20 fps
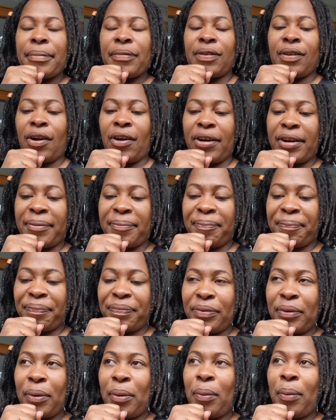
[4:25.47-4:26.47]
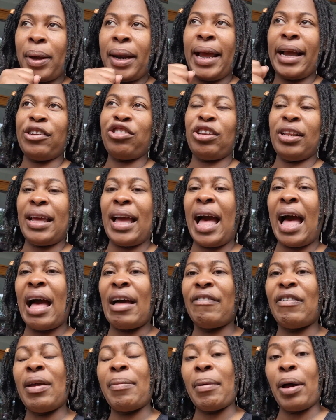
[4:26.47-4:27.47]
sorry what I actually
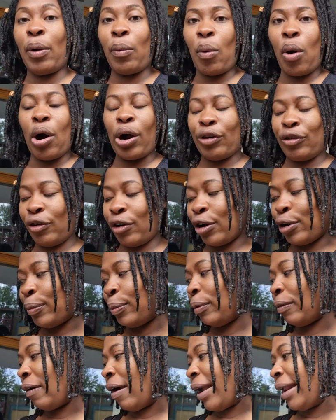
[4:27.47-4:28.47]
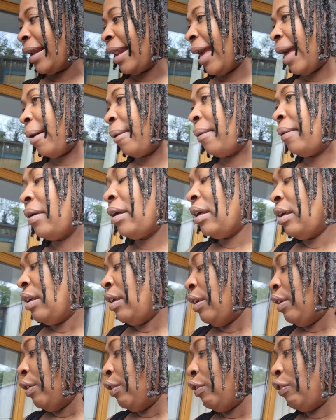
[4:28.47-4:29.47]
have in my wardrobe right now.
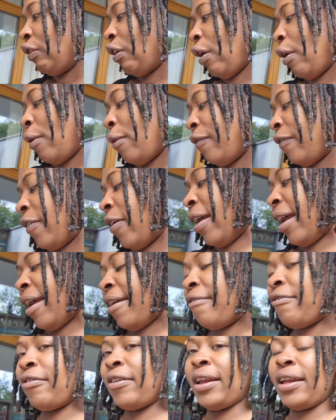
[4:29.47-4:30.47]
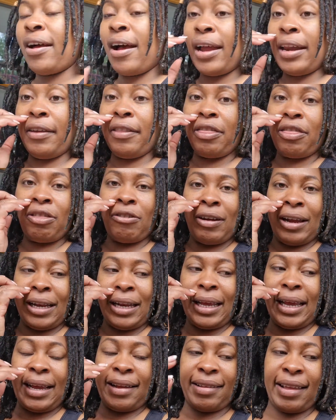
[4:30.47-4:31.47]
So for every kind of three
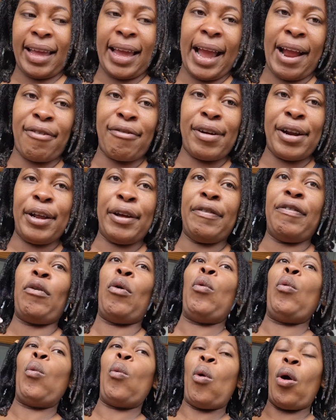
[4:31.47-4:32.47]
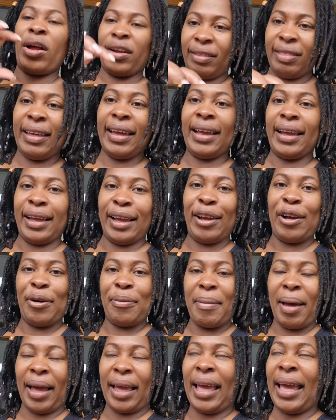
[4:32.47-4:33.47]
things I get rid of, one thing can
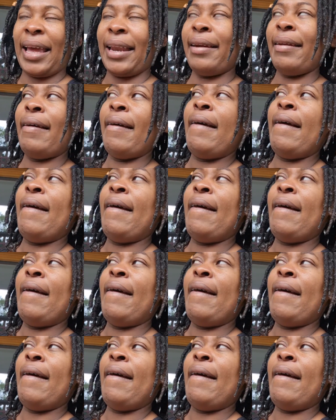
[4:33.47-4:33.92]
come back in.